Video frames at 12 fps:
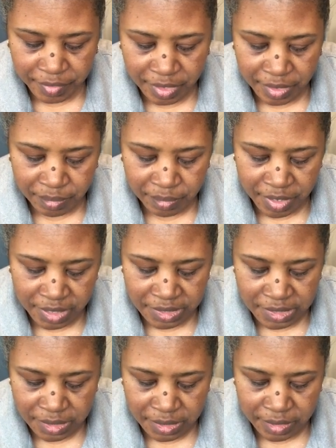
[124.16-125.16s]
and
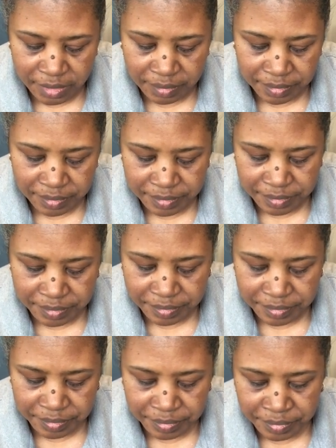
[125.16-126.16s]
mix it up.
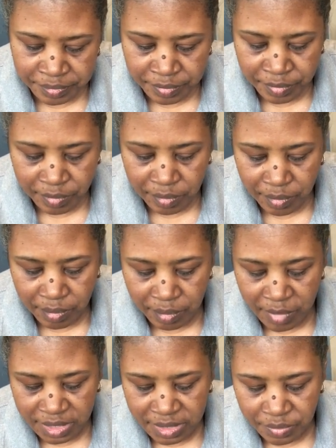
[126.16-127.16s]

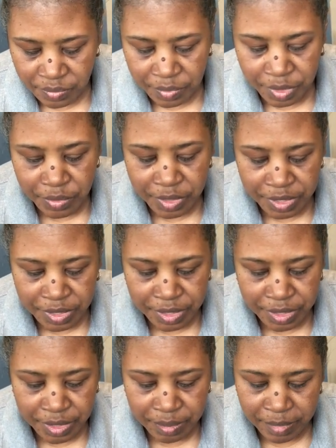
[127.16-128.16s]
Mix it real
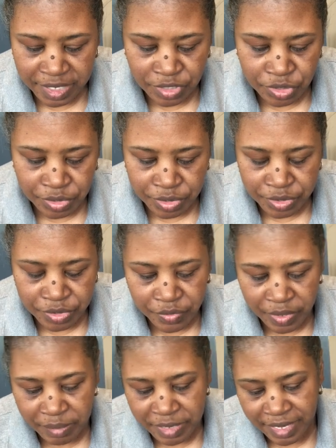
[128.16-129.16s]
good. Make sure you
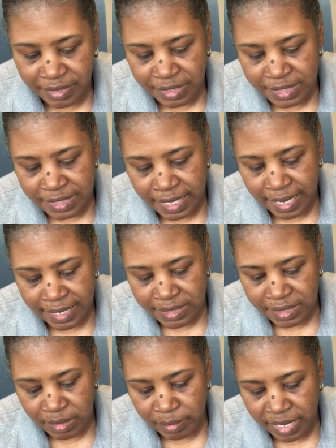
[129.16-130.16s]
scrape down the sides
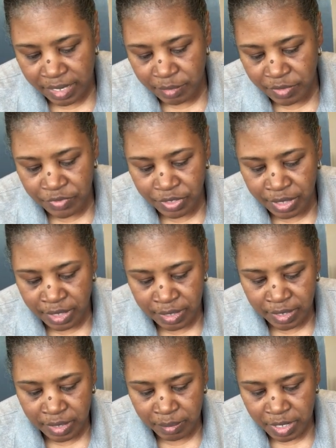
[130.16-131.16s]
and the bottom of your
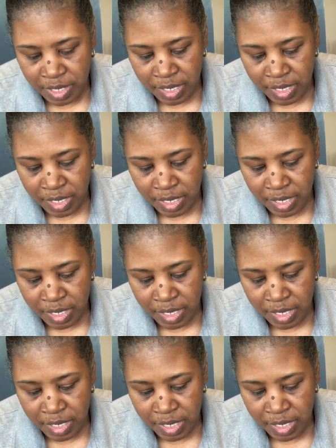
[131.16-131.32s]
cup